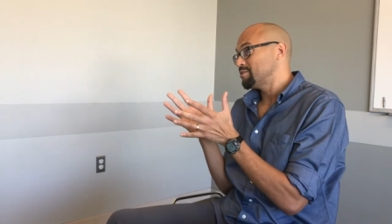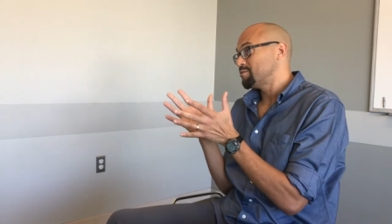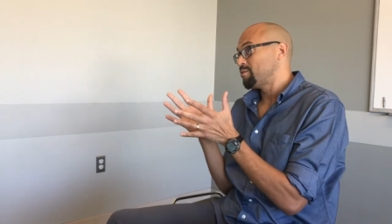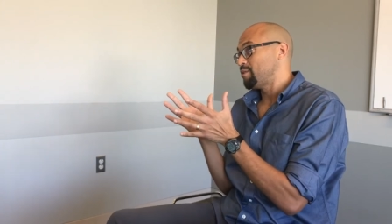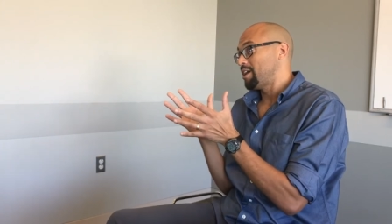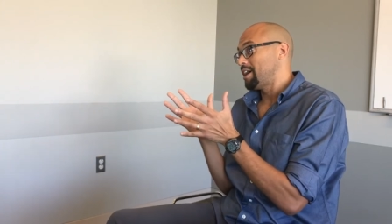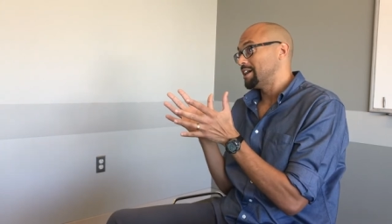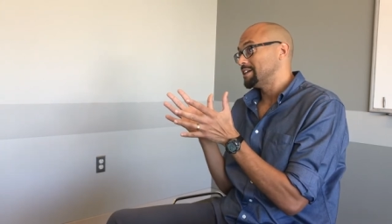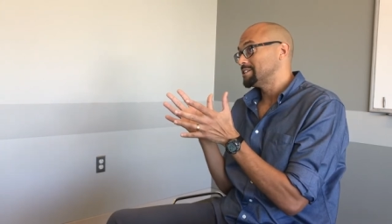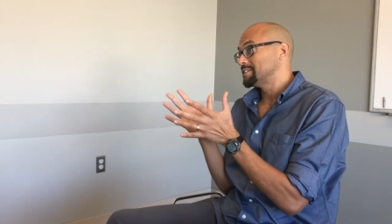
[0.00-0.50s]
you've
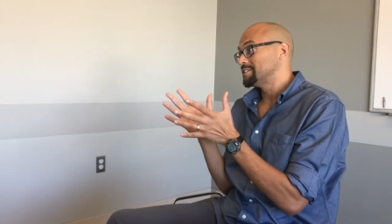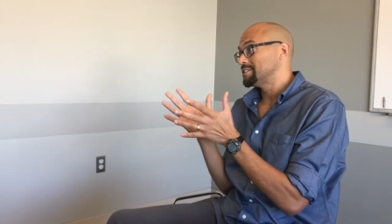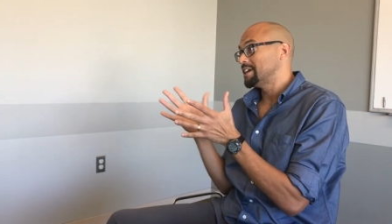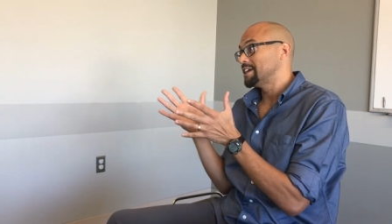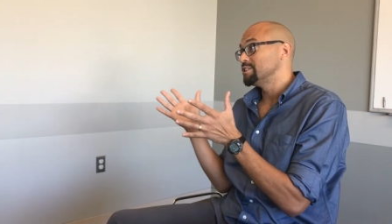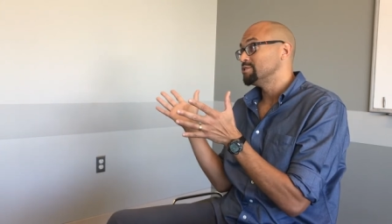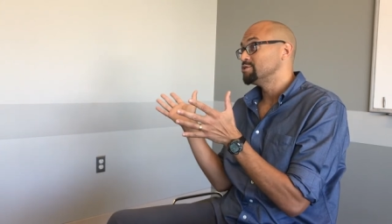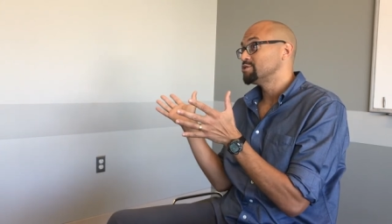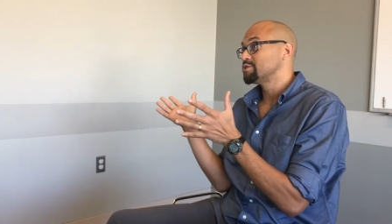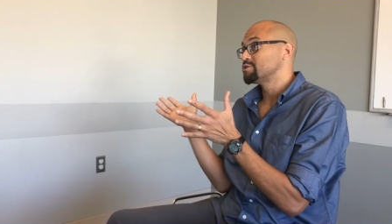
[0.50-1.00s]
watched
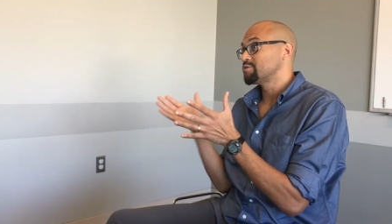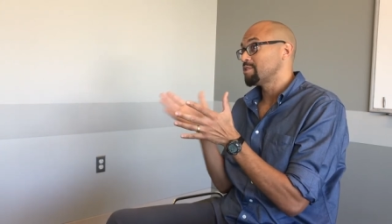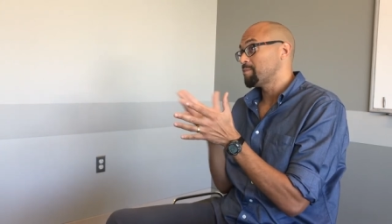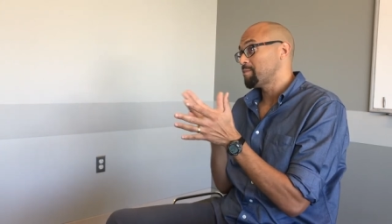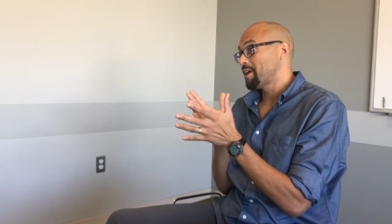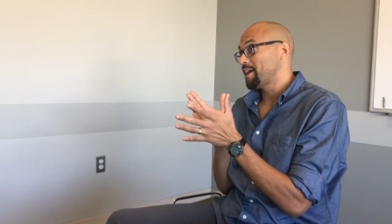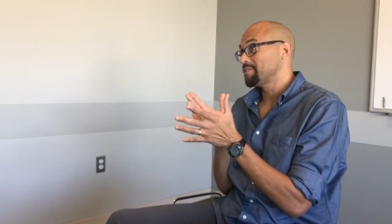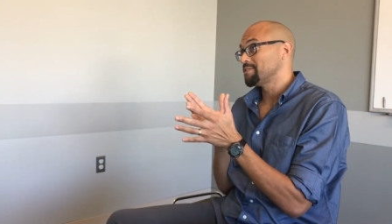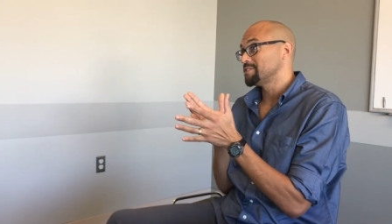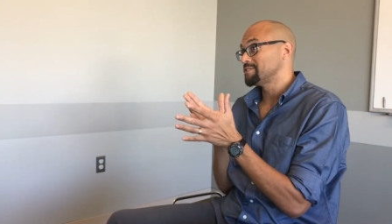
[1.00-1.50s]
and you
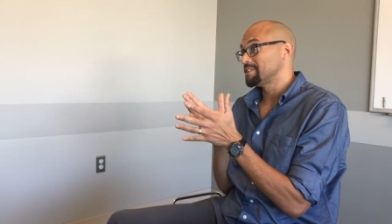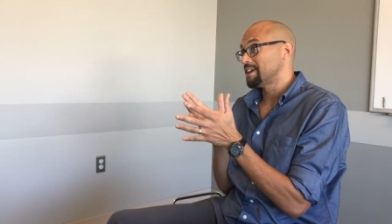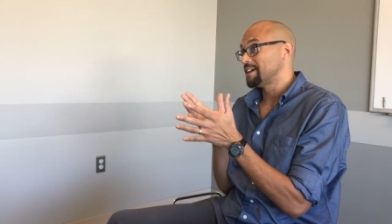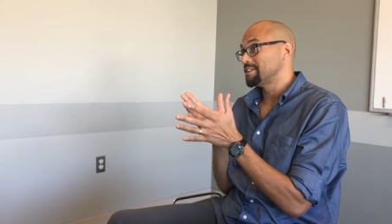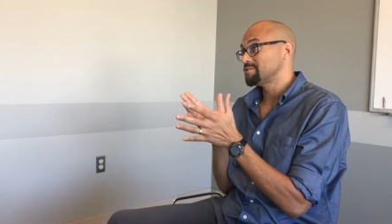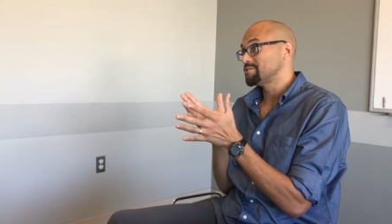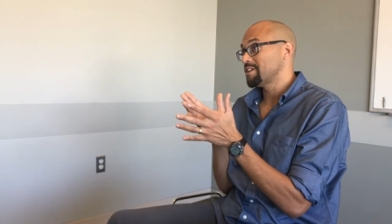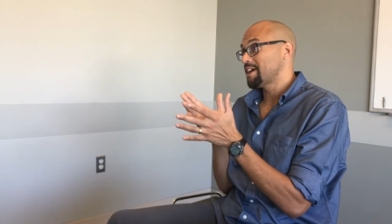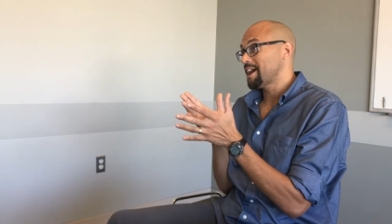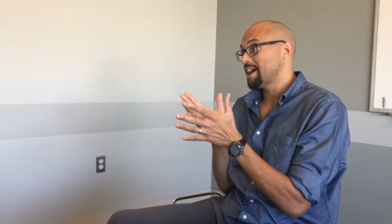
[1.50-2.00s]
strip out the
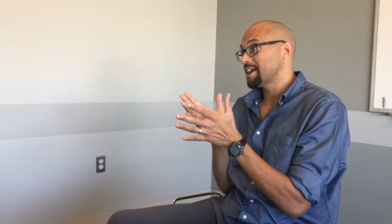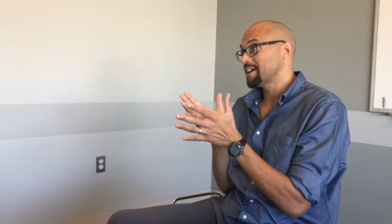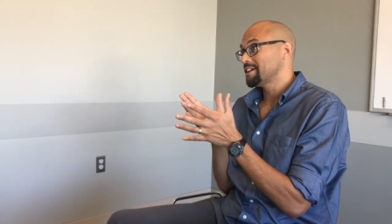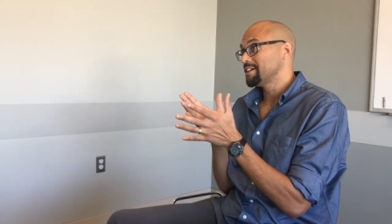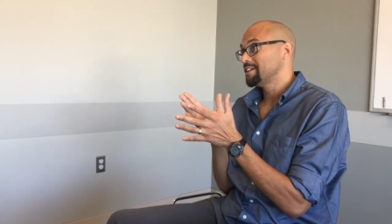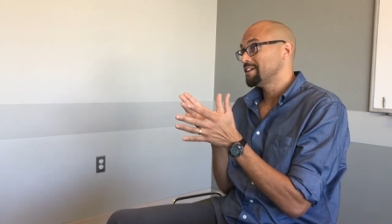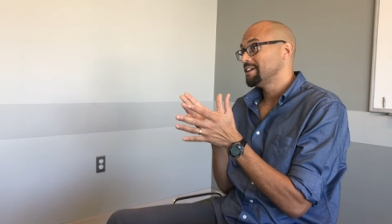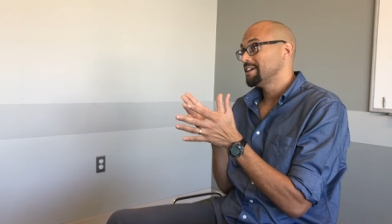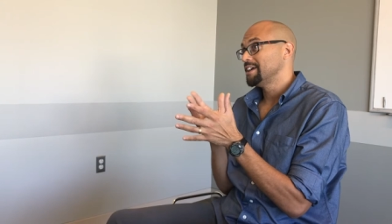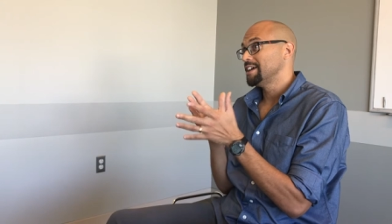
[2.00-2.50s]
soundtrack,
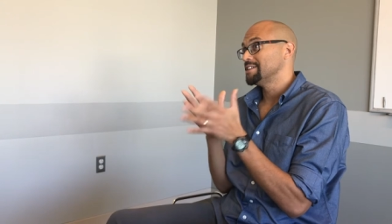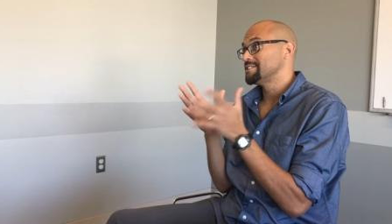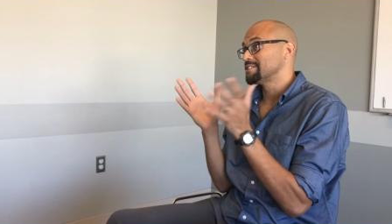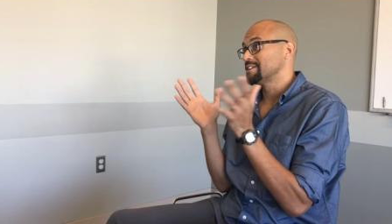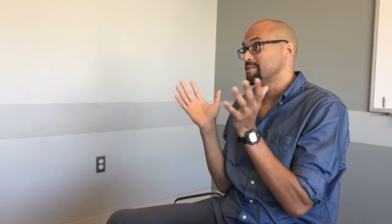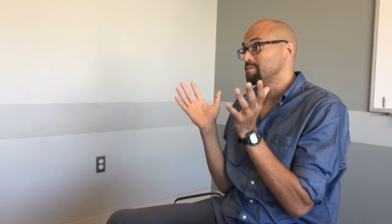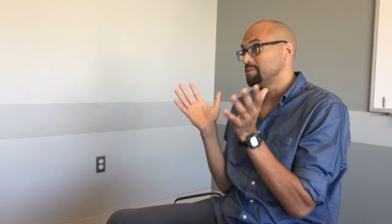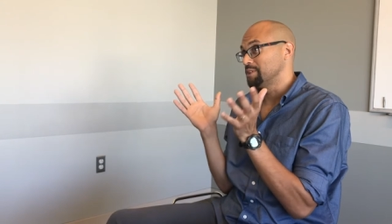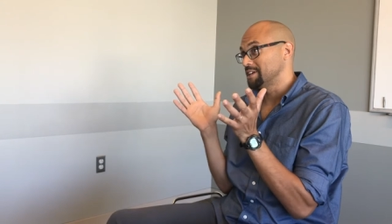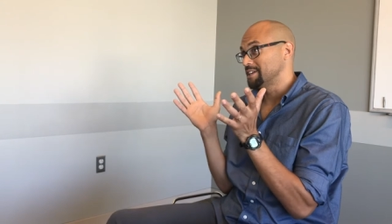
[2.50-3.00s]
it's a
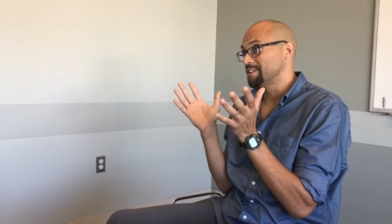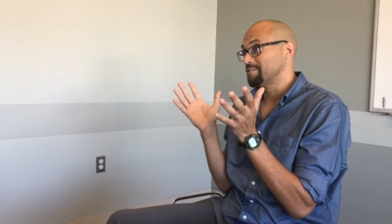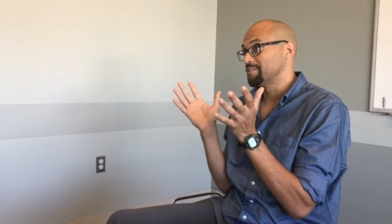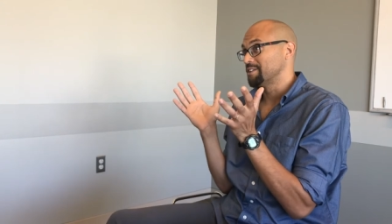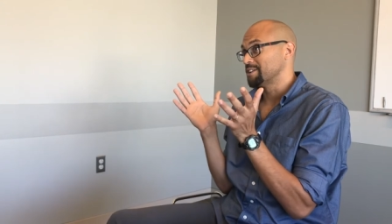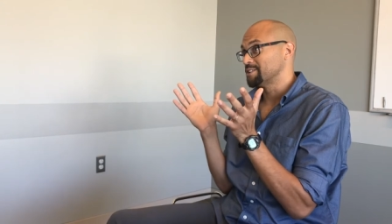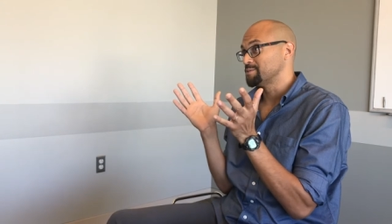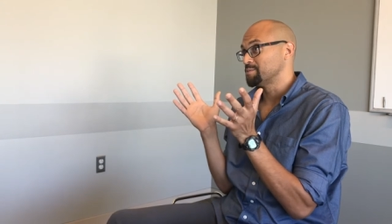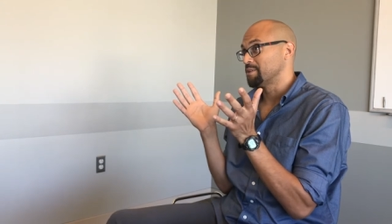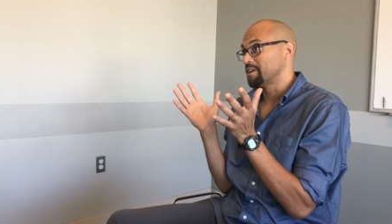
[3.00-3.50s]
completely
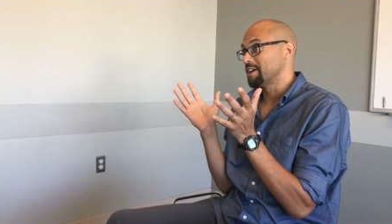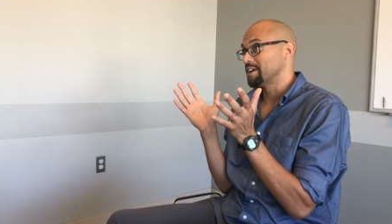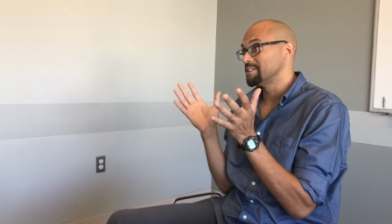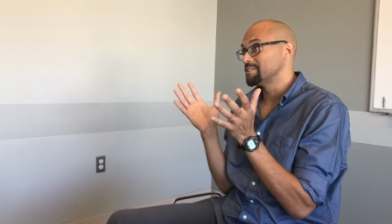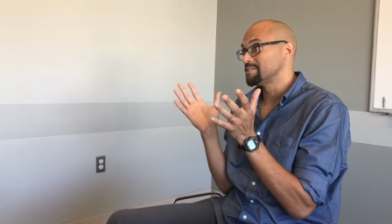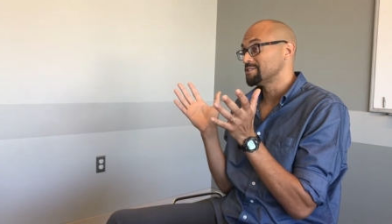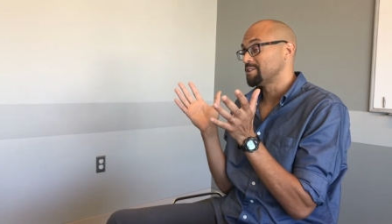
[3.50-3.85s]
different experience.